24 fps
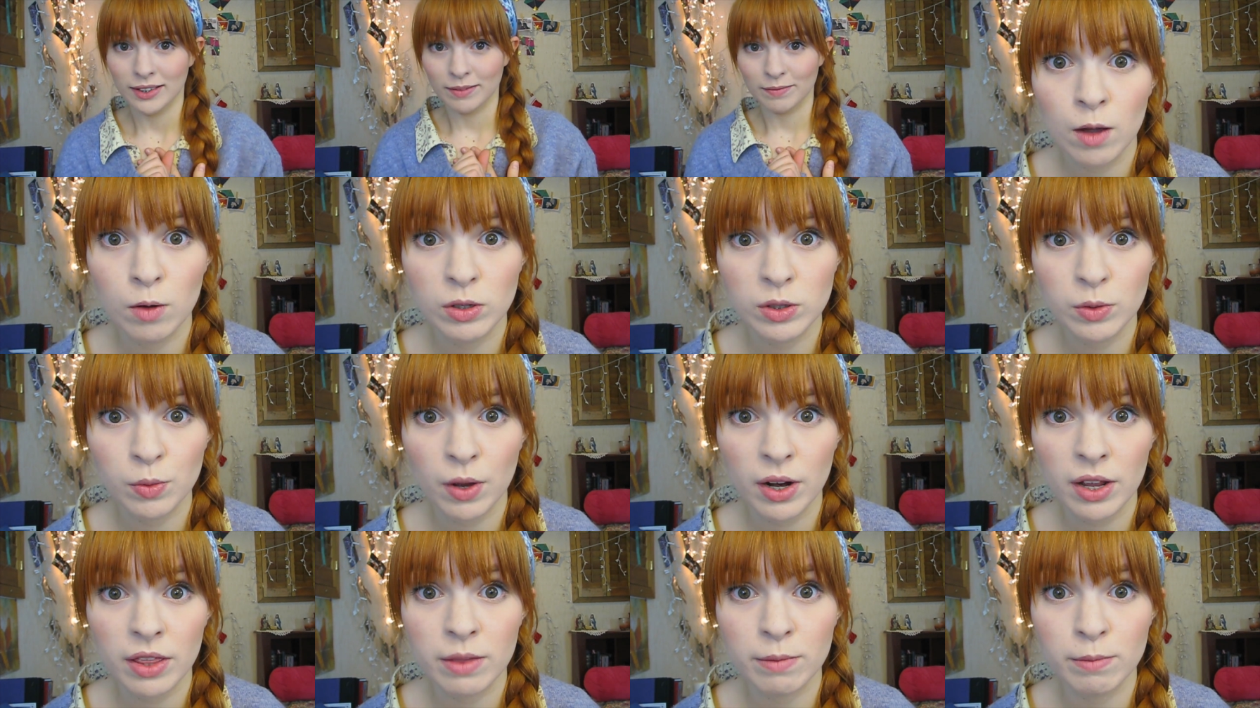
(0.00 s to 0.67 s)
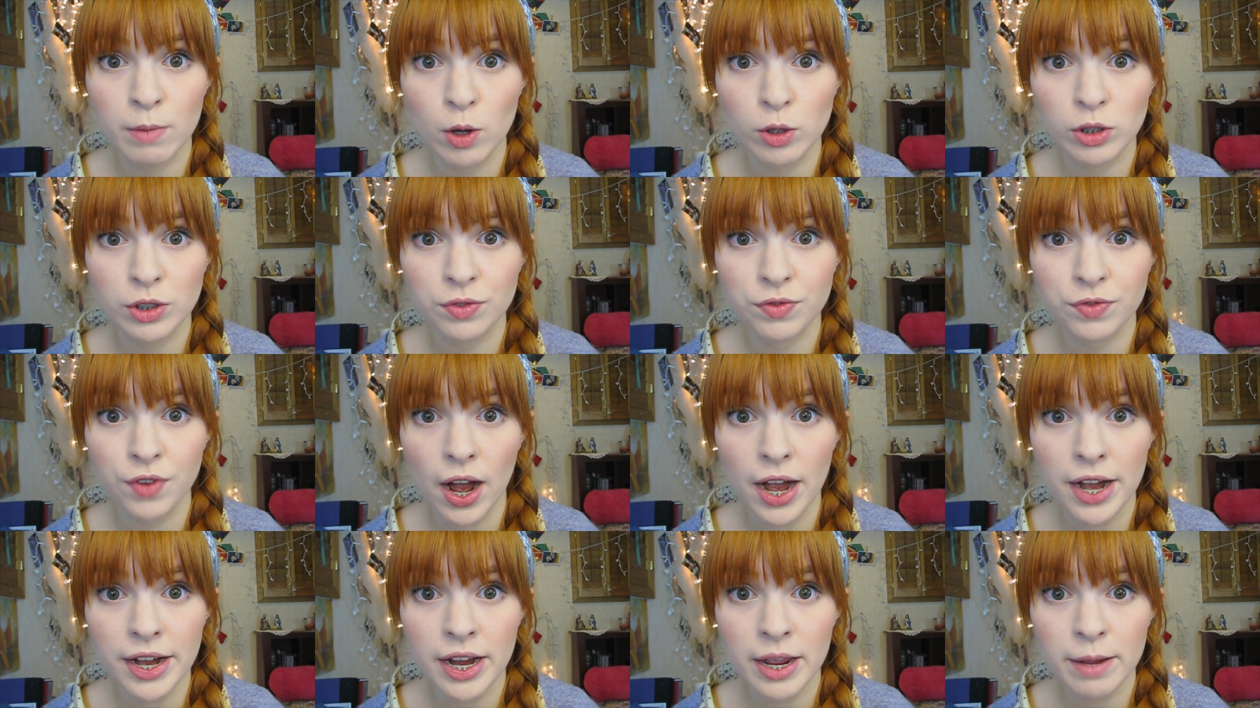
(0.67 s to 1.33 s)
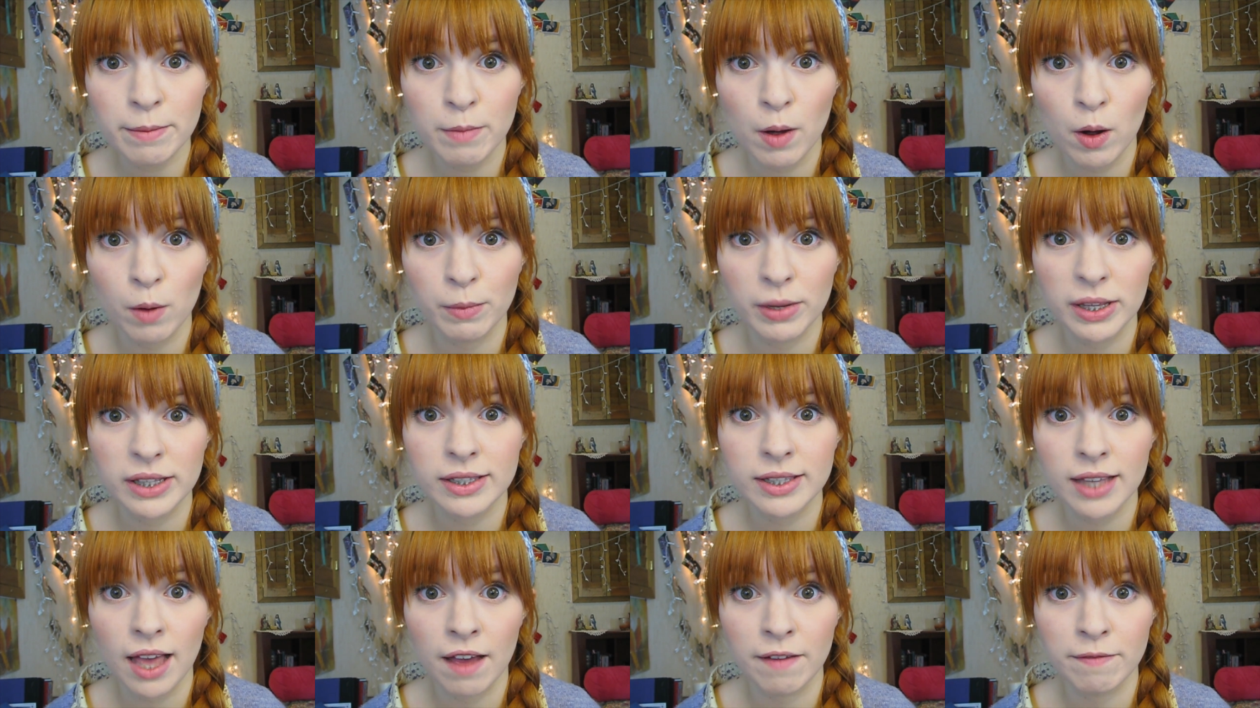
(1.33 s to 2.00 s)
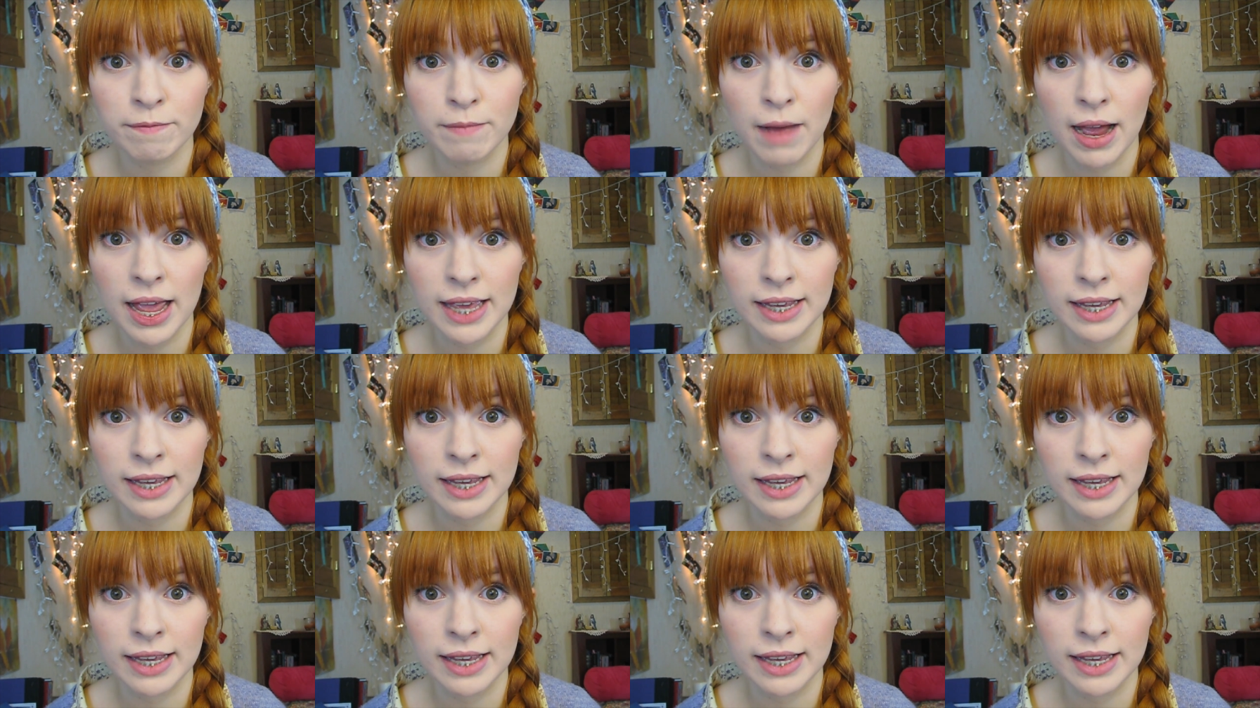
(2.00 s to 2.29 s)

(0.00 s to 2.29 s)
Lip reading: It was one of the most frightening moments of my